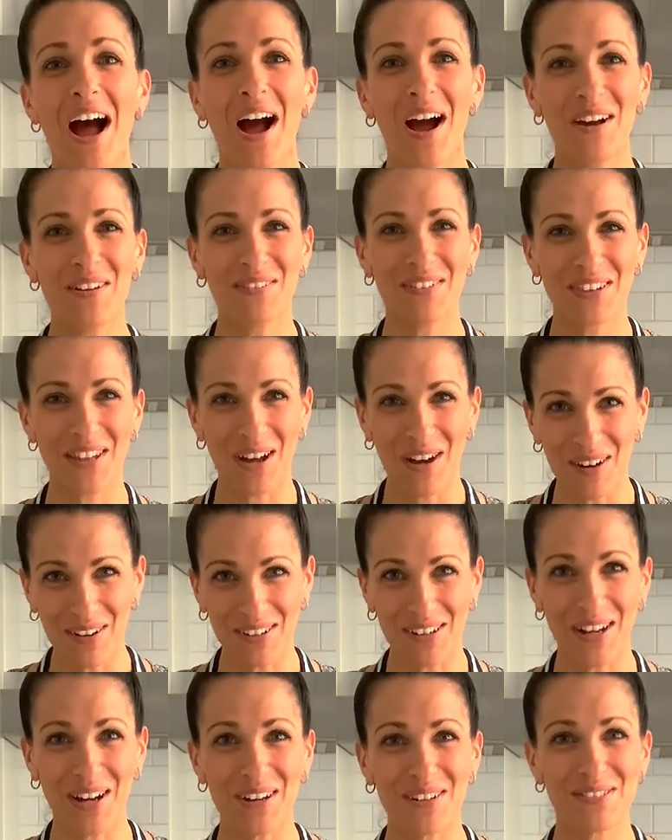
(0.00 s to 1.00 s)
over the
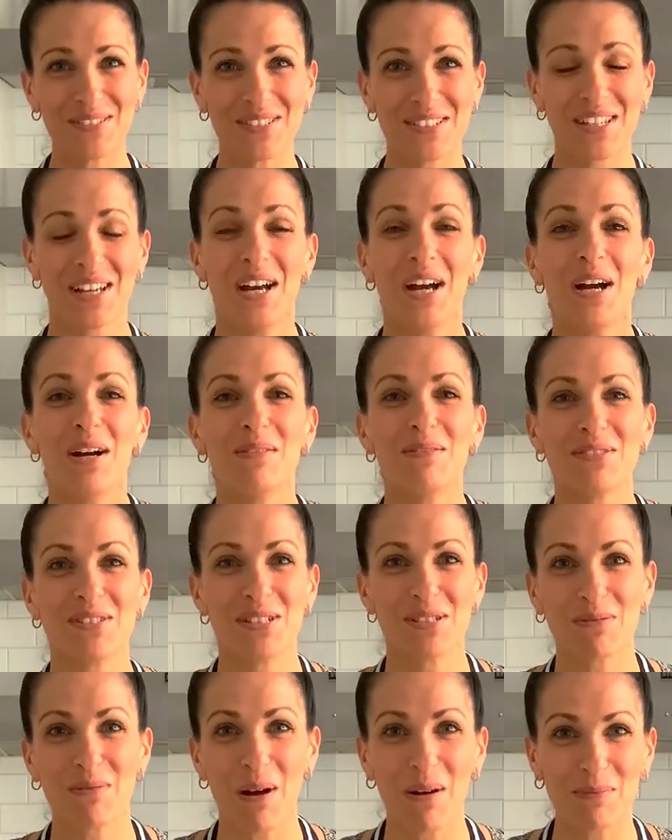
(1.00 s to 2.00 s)
hot coals, which
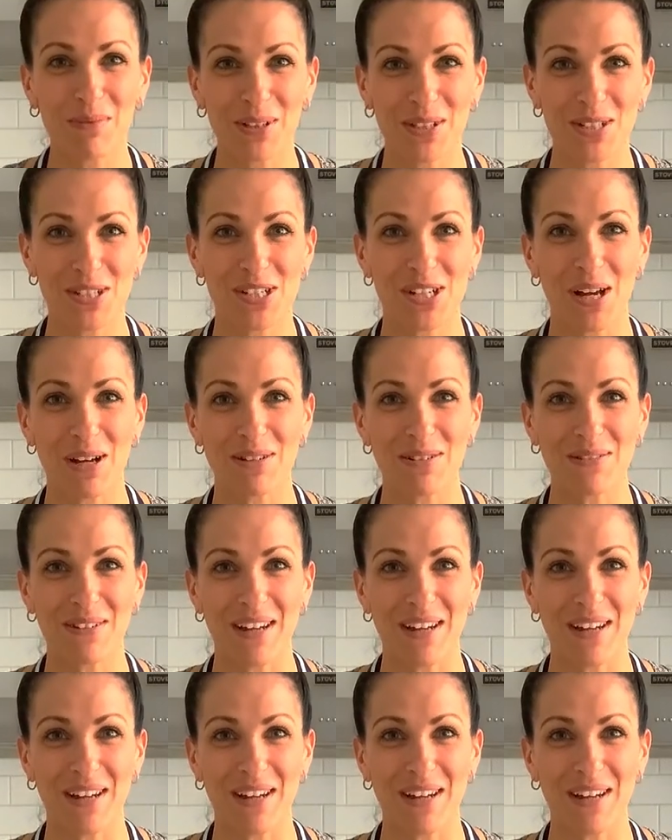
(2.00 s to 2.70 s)
is what I'm going to show you